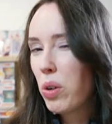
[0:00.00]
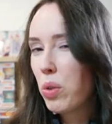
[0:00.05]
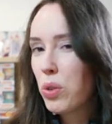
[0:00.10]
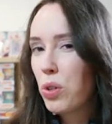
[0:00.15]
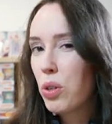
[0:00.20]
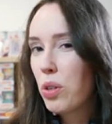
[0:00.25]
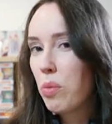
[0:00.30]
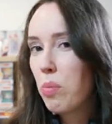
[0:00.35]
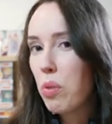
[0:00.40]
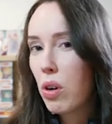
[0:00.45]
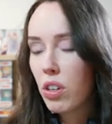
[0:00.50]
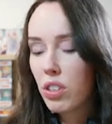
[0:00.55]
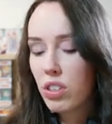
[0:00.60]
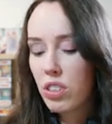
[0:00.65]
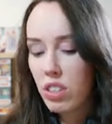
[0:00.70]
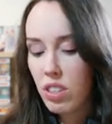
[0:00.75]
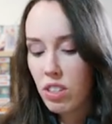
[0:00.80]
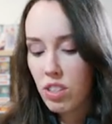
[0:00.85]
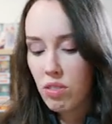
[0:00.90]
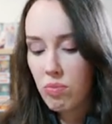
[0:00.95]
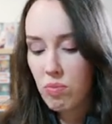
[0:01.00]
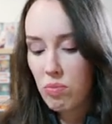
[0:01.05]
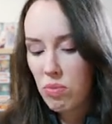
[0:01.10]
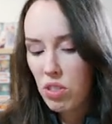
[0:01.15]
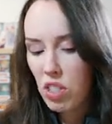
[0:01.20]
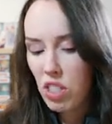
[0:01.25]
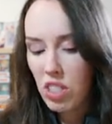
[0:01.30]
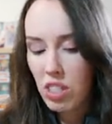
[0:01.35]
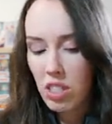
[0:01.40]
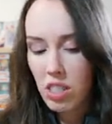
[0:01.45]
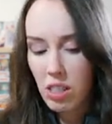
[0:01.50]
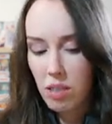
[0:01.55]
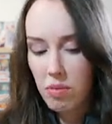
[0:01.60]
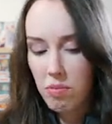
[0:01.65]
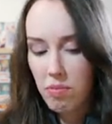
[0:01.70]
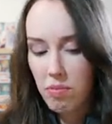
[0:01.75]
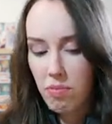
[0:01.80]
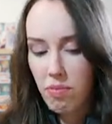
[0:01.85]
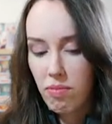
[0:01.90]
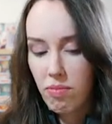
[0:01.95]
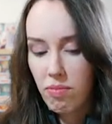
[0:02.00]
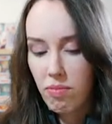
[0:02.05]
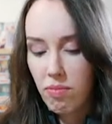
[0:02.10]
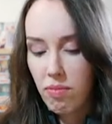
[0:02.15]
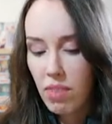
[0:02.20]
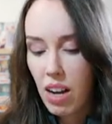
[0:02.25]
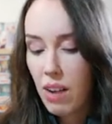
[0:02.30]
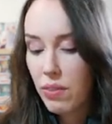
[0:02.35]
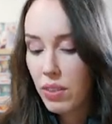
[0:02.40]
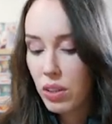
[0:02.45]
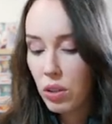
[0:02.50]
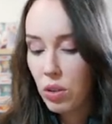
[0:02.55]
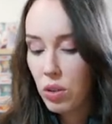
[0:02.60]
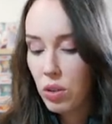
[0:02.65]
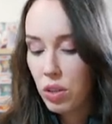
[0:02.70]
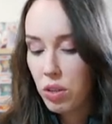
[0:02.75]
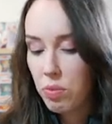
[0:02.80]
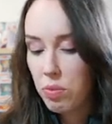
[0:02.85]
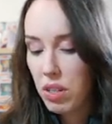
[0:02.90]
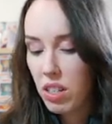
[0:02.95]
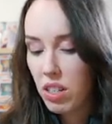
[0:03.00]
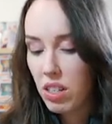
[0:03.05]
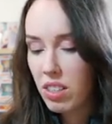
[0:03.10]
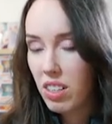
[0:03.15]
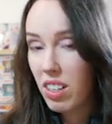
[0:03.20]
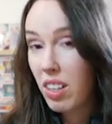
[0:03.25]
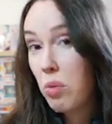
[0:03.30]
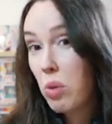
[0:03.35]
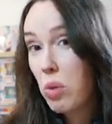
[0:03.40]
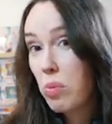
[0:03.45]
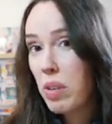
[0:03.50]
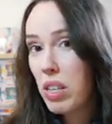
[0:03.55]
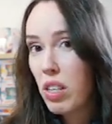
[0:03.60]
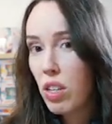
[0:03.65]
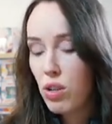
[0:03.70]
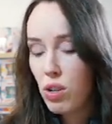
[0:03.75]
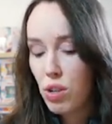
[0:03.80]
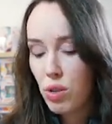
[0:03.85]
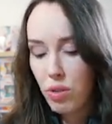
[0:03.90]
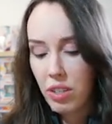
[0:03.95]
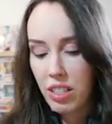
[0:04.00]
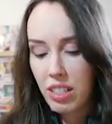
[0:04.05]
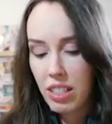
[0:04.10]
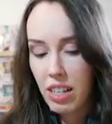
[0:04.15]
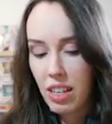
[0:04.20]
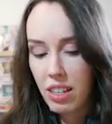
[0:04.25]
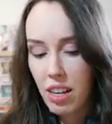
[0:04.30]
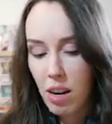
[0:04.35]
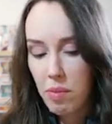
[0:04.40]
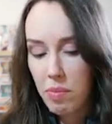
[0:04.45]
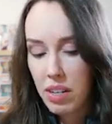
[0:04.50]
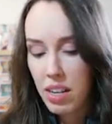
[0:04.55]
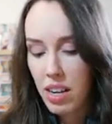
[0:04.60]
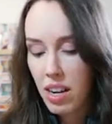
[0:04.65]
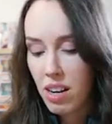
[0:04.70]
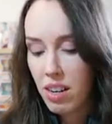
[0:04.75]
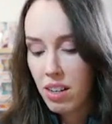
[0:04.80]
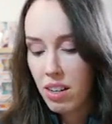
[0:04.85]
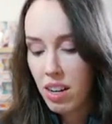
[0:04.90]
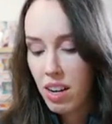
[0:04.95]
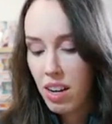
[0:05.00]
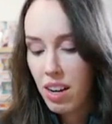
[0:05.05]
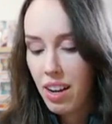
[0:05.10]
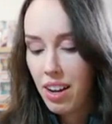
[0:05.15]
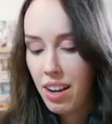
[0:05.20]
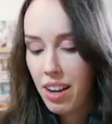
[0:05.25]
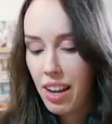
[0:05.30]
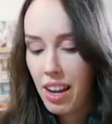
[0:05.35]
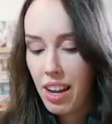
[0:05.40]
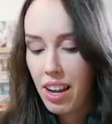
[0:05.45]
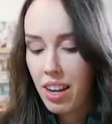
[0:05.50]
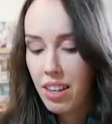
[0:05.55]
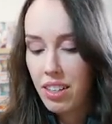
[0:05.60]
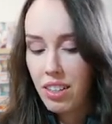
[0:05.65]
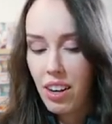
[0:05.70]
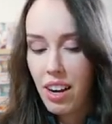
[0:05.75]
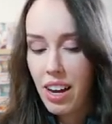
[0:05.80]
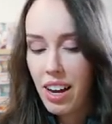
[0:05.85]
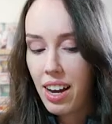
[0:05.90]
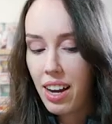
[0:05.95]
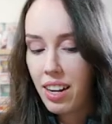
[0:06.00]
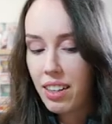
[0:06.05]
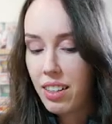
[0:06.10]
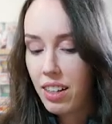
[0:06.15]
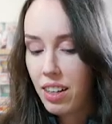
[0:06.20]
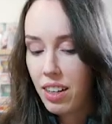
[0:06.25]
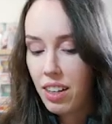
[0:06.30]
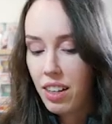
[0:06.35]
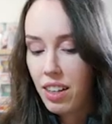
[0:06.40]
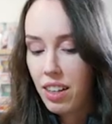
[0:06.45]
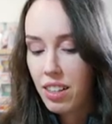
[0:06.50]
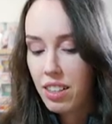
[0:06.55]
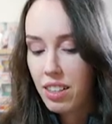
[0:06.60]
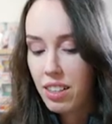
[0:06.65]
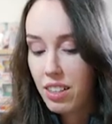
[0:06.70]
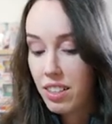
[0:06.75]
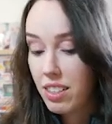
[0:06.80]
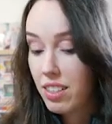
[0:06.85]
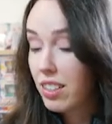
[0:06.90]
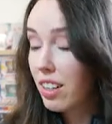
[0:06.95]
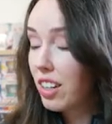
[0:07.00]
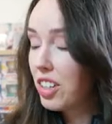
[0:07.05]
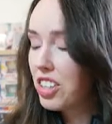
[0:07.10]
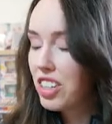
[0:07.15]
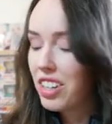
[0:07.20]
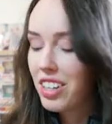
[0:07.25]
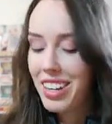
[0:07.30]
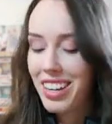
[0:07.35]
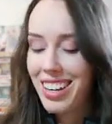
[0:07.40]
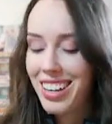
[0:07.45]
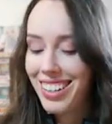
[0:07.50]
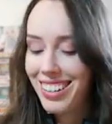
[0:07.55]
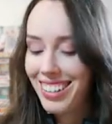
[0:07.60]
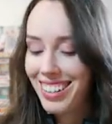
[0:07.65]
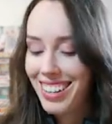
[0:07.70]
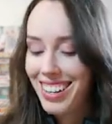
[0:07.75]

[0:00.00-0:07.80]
or two boxes just to have a look because it will be the newest set coming out. And I had such a,